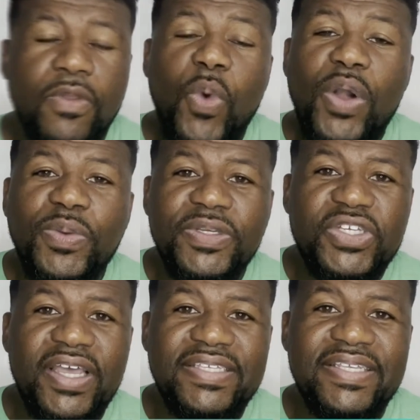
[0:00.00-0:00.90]
Welcome to
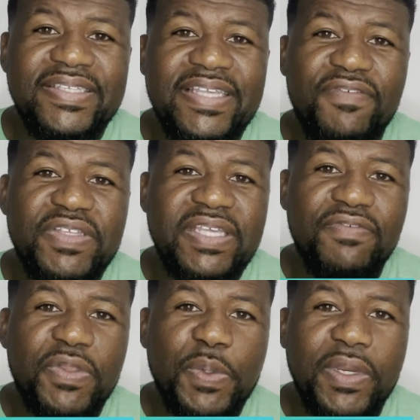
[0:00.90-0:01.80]

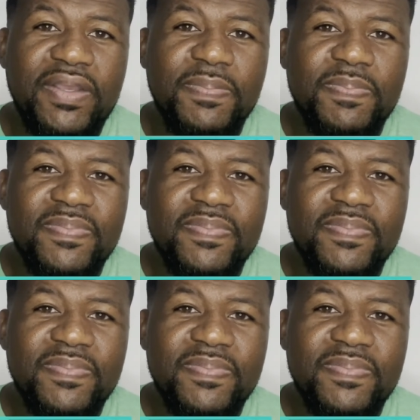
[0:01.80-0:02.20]
ShySense773.